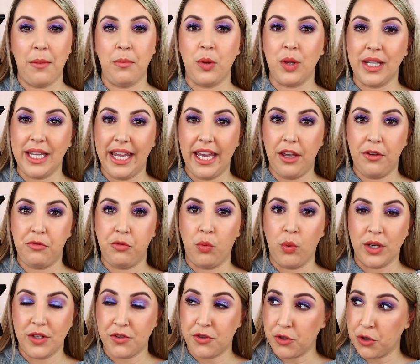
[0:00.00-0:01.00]
believe
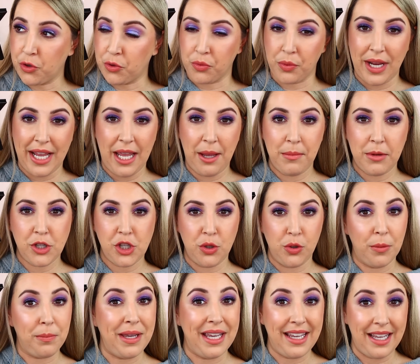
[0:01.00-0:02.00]
would scream to
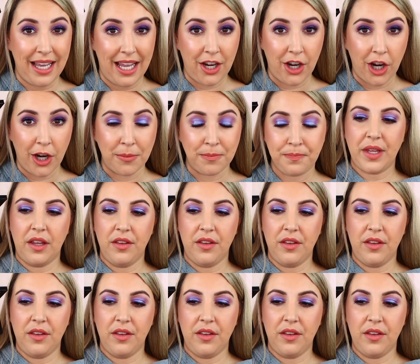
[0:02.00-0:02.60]
a beginner.